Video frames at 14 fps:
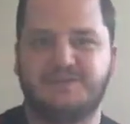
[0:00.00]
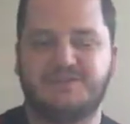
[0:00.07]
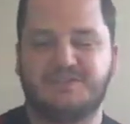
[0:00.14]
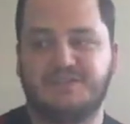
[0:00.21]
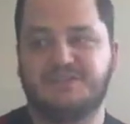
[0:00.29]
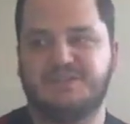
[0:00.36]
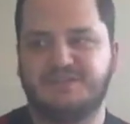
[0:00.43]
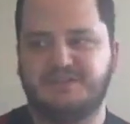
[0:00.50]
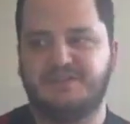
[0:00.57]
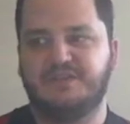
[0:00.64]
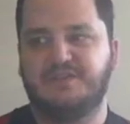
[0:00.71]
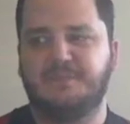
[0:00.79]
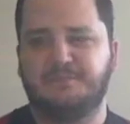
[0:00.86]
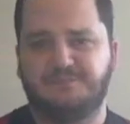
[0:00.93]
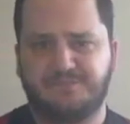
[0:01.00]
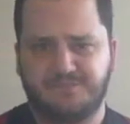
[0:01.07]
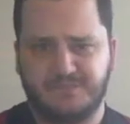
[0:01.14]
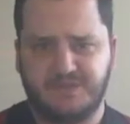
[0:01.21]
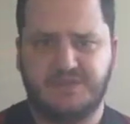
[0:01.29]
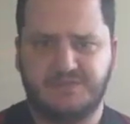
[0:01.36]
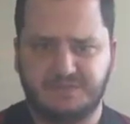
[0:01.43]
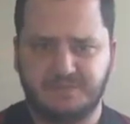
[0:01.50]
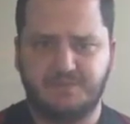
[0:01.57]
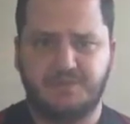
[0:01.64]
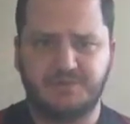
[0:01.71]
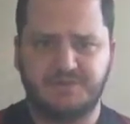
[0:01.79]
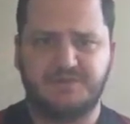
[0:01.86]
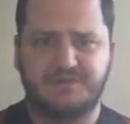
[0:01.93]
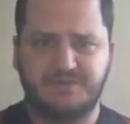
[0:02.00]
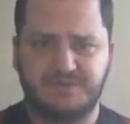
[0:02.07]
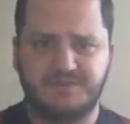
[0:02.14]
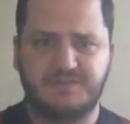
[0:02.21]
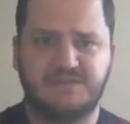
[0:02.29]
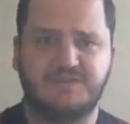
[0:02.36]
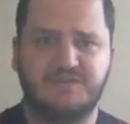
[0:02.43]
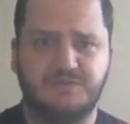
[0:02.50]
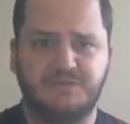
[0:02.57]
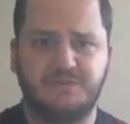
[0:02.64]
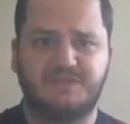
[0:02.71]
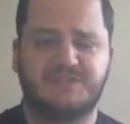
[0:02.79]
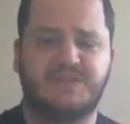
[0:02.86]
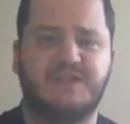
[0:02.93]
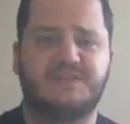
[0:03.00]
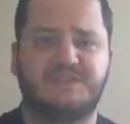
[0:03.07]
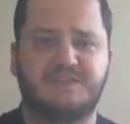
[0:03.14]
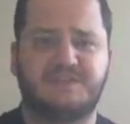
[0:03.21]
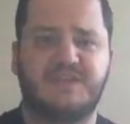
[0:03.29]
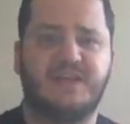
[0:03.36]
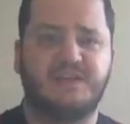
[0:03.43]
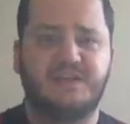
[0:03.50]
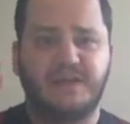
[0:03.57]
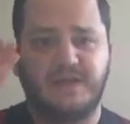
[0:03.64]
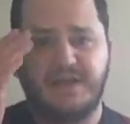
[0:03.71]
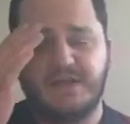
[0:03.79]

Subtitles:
It's in supposedly this new estates that